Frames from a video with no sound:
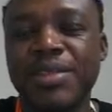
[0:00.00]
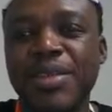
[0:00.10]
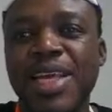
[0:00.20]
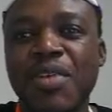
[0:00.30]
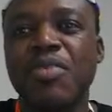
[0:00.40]

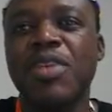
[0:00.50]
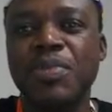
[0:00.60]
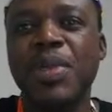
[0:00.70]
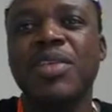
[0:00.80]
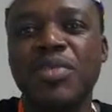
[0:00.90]
So the economy
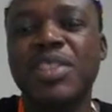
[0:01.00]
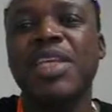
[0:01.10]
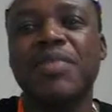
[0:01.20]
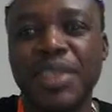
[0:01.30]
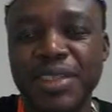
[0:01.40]
was based on
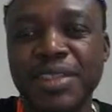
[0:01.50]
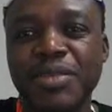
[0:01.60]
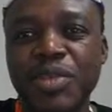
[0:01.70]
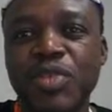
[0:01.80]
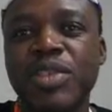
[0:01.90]
slavery,
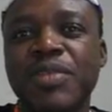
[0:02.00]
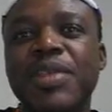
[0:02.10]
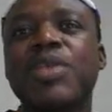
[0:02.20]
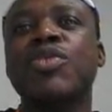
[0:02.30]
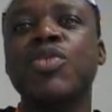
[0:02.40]
which was a
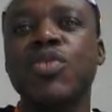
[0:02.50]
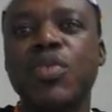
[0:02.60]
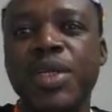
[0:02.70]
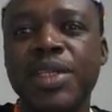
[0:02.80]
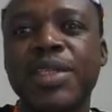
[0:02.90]
very
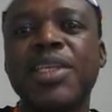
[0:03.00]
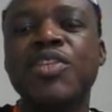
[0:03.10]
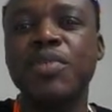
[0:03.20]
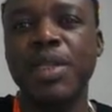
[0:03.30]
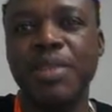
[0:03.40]
cruel,
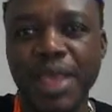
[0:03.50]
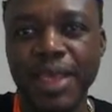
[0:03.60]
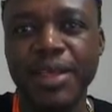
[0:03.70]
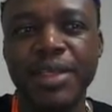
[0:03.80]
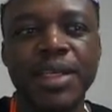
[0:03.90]
inhuman thing.